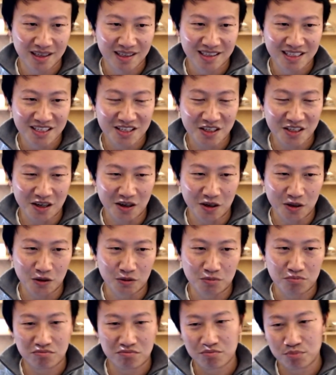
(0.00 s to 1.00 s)
So,
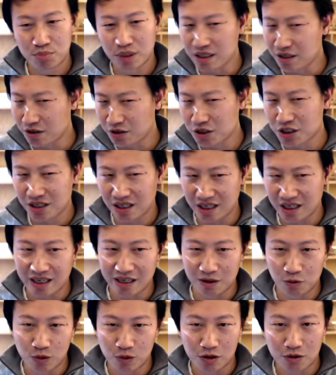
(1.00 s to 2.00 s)
but usually it
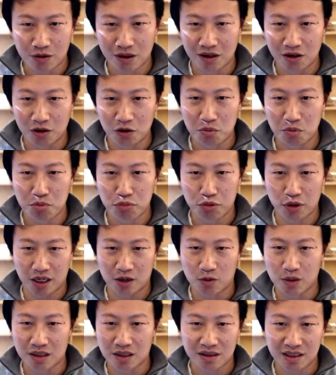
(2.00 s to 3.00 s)
will clone pretty
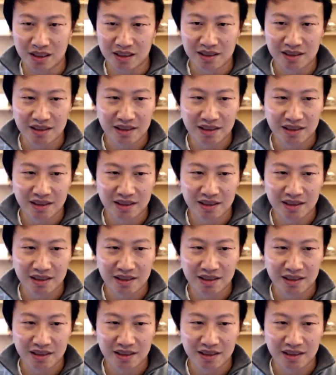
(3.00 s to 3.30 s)
quickly.